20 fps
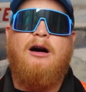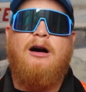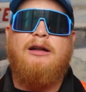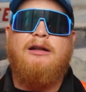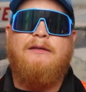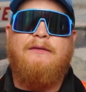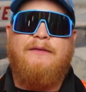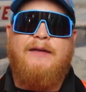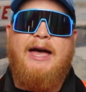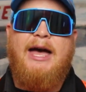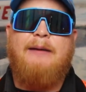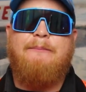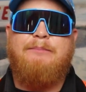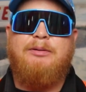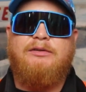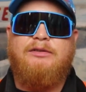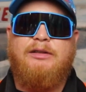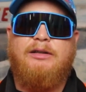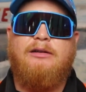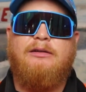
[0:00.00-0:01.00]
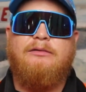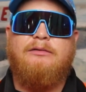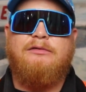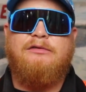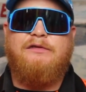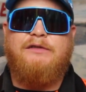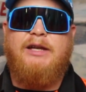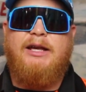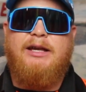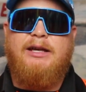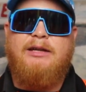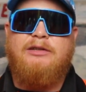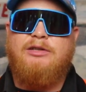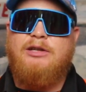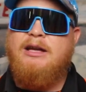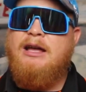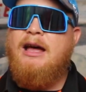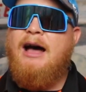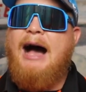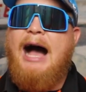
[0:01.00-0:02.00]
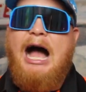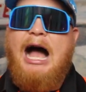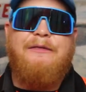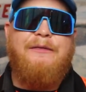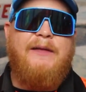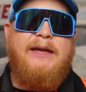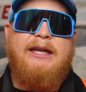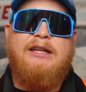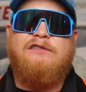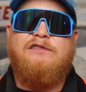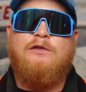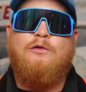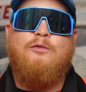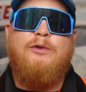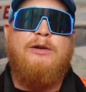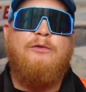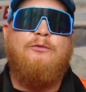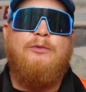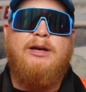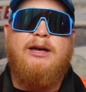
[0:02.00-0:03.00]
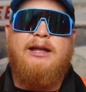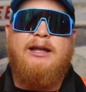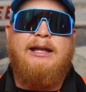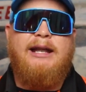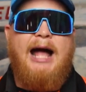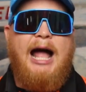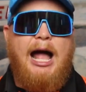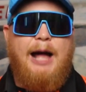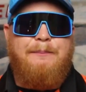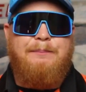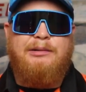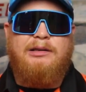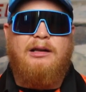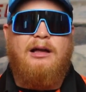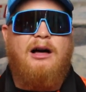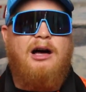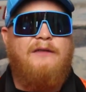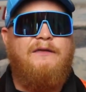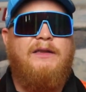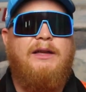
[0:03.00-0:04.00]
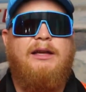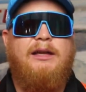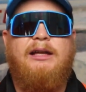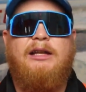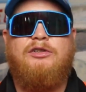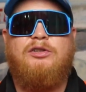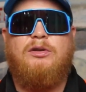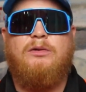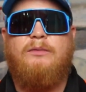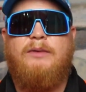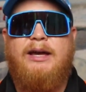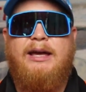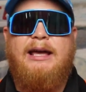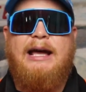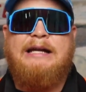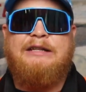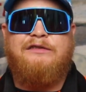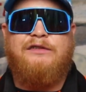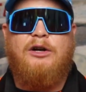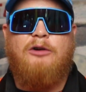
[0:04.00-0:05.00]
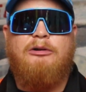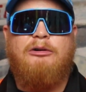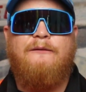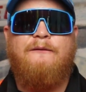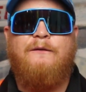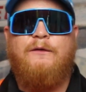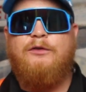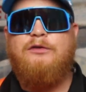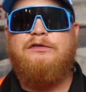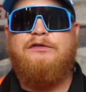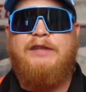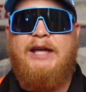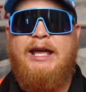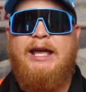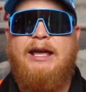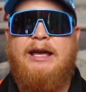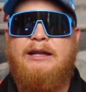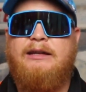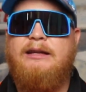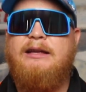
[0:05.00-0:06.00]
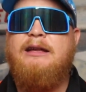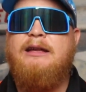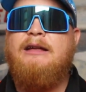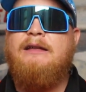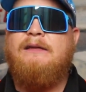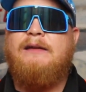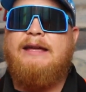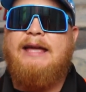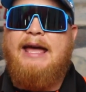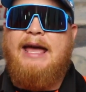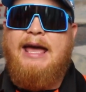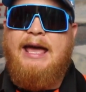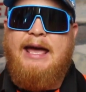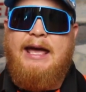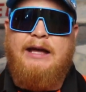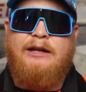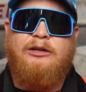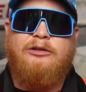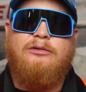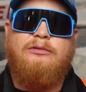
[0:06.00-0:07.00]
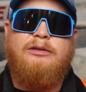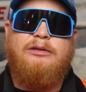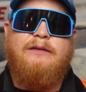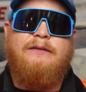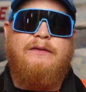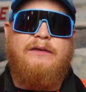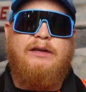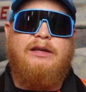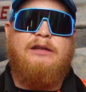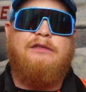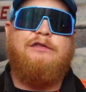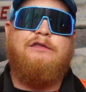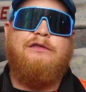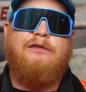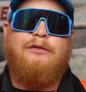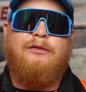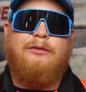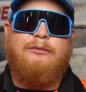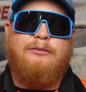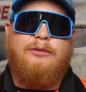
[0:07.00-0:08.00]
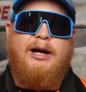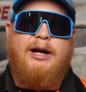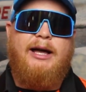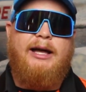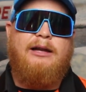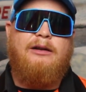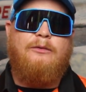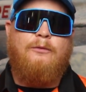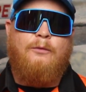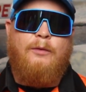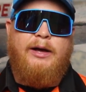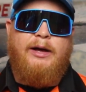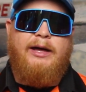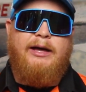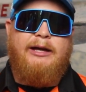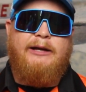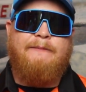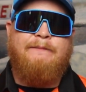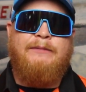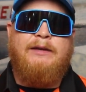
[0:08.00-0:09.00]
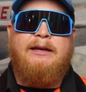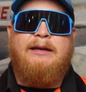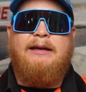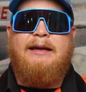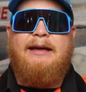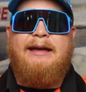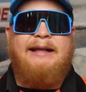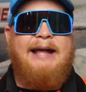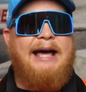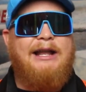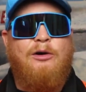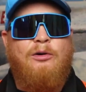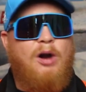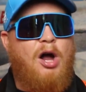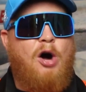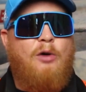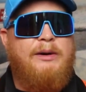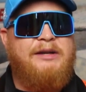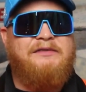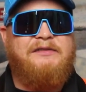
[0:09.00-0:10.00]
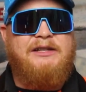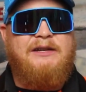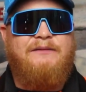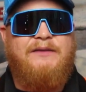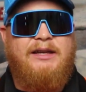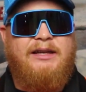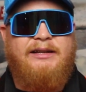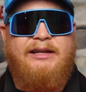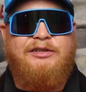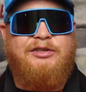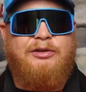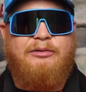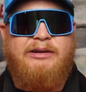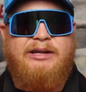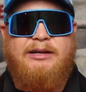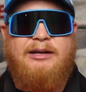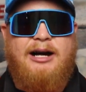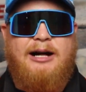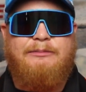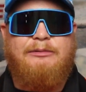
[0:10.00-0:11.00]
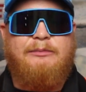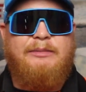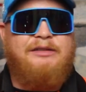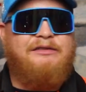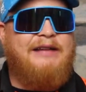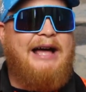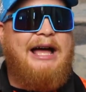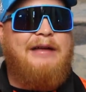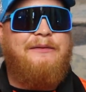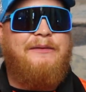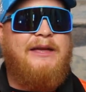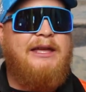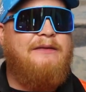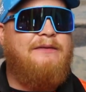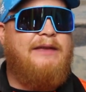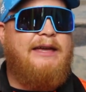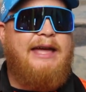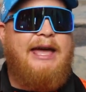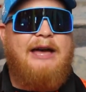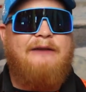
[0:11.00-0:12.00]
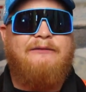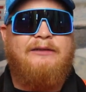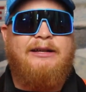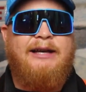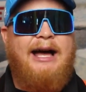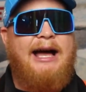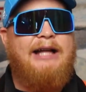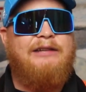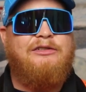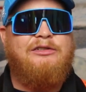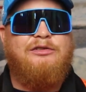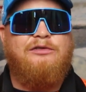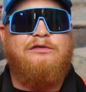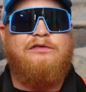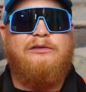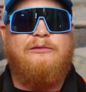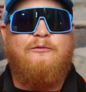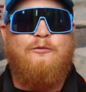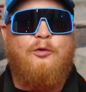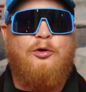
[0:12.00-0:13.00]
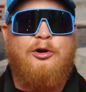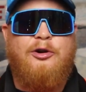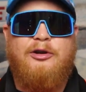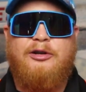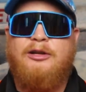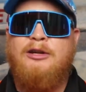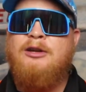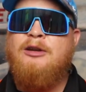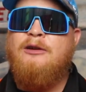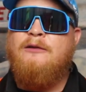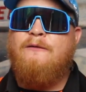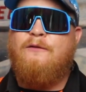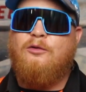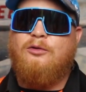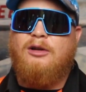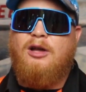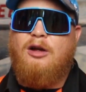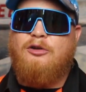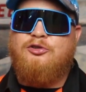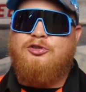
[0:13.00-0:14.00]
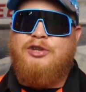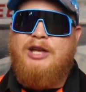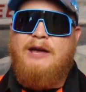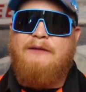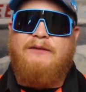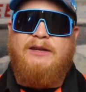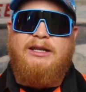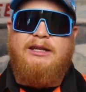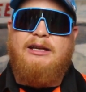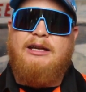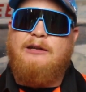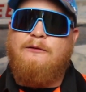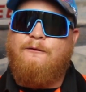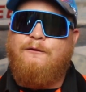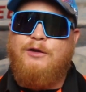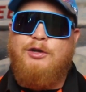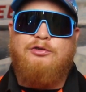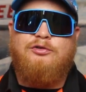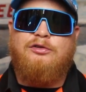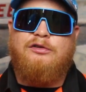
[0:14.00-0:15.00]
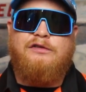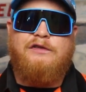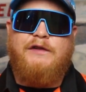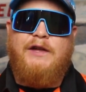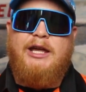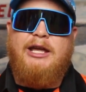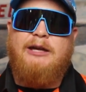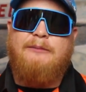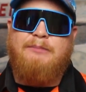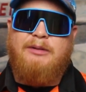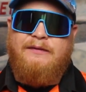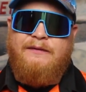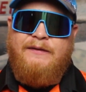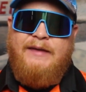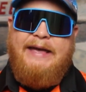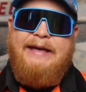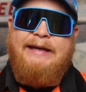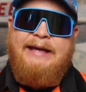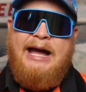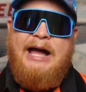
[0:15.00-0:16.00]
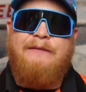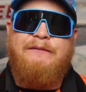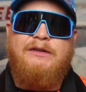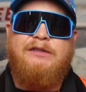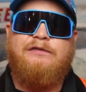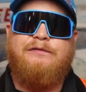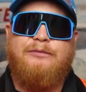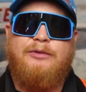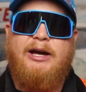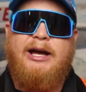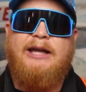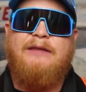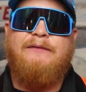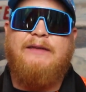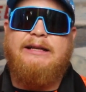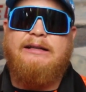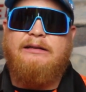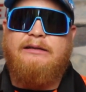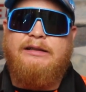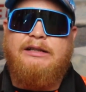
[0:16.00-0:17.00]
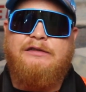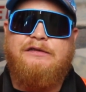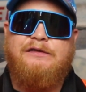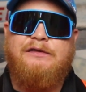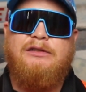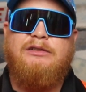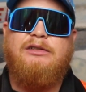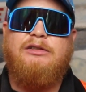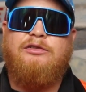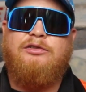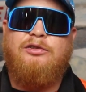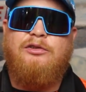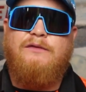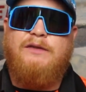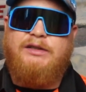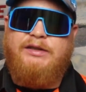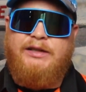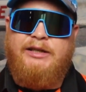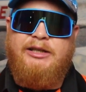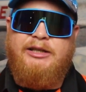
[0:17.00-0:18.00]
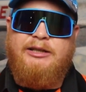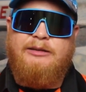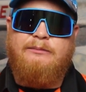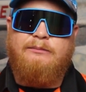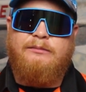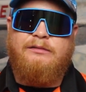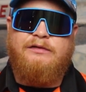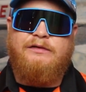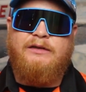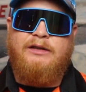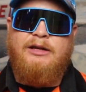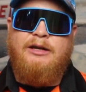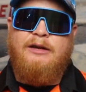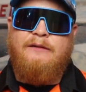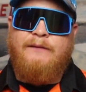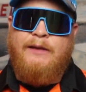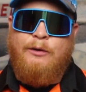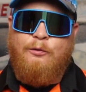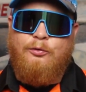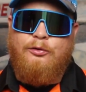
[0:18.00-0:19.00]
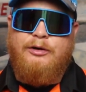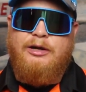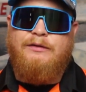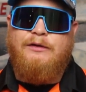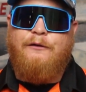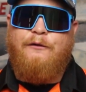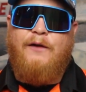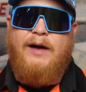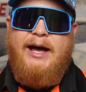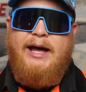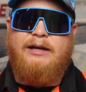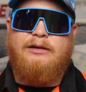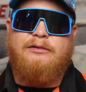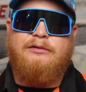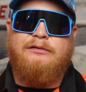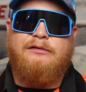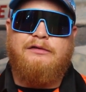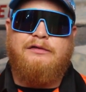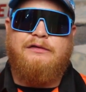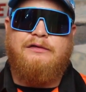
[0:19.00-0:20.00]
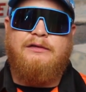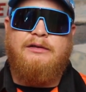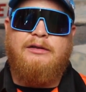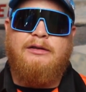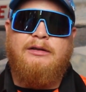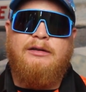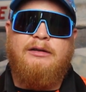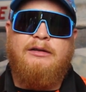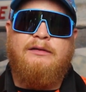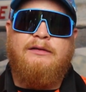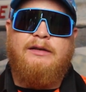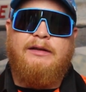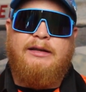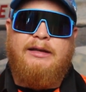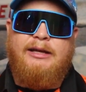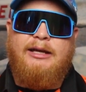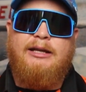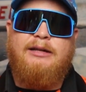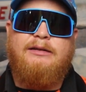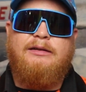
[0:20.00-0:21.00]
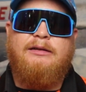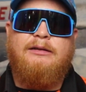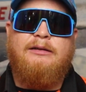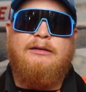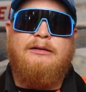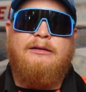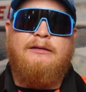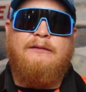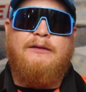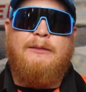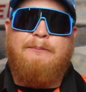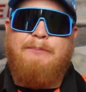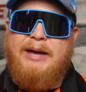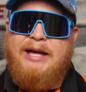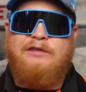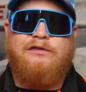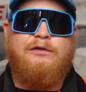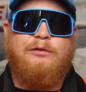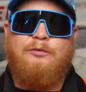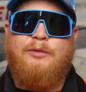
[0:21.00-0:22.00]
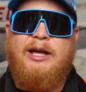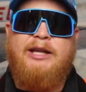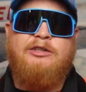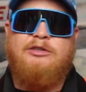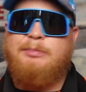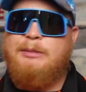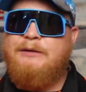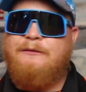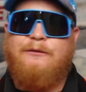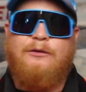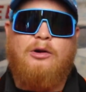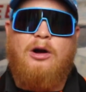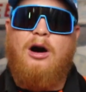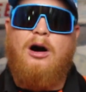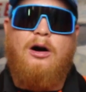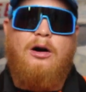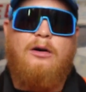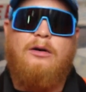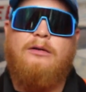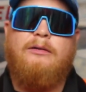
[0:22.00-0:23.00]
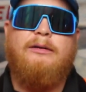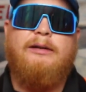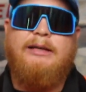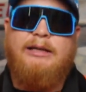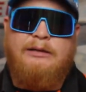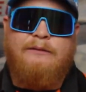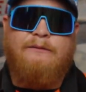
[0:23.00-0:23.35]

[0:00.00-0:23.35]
on that particular stage. I think it's a win-win, and I applaud the NHRA. I saw it firsthand. They handled this the right way. And I don't always give the NHRA compliments. I think they have got to do some work for longevity and future sake, but they got this right. They listened to the teams that were in the finals to get the best arrangement for all